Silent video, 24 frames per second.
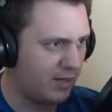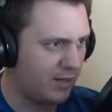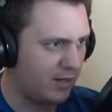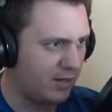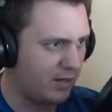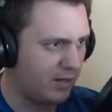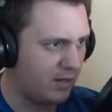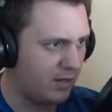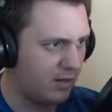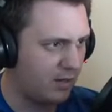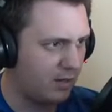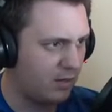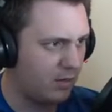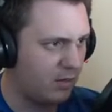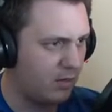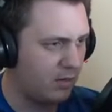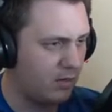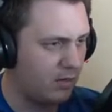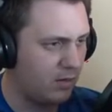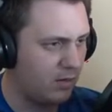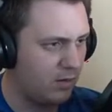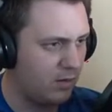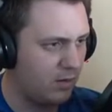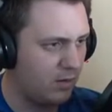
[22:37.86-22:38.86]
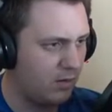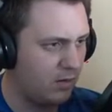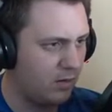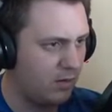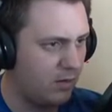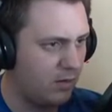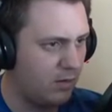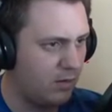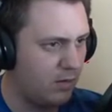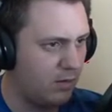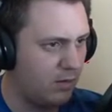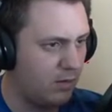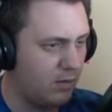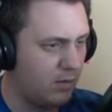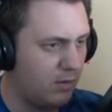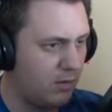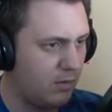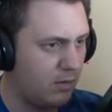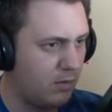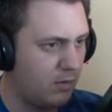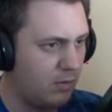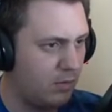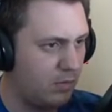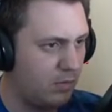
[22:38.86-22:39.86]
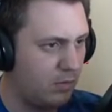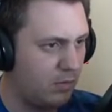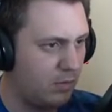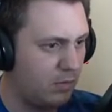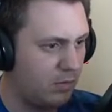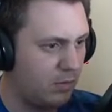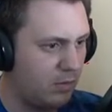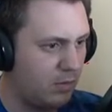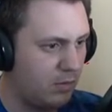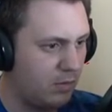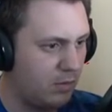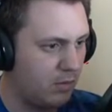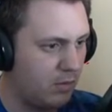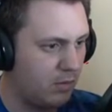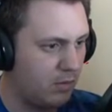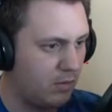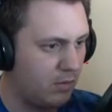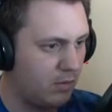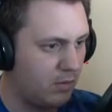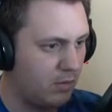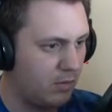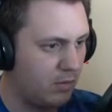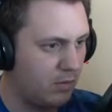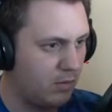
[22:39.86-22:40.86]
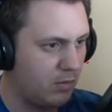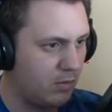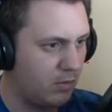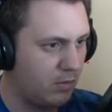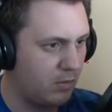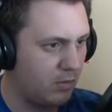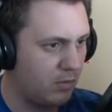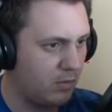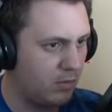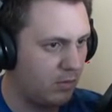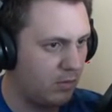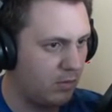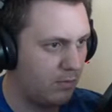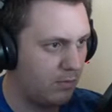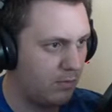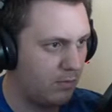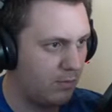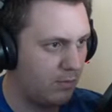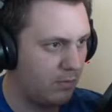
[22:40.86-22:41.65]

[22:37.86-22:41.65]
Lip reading: No one is speaking in this clip.